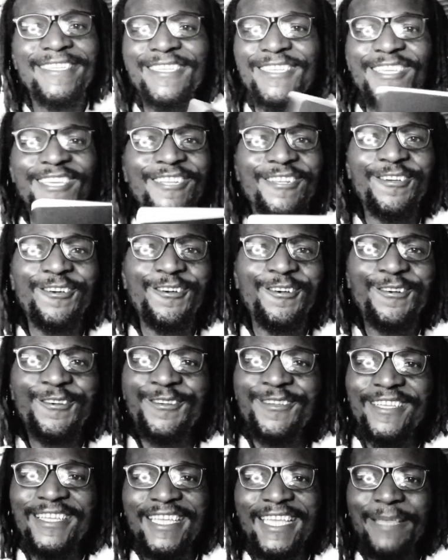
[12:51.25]
you know,
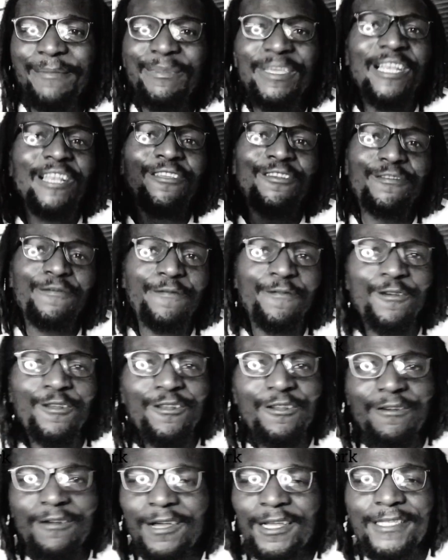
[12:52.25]
1 million
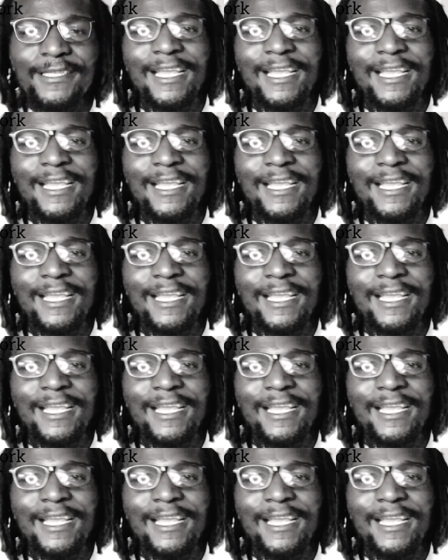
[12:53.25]
followers.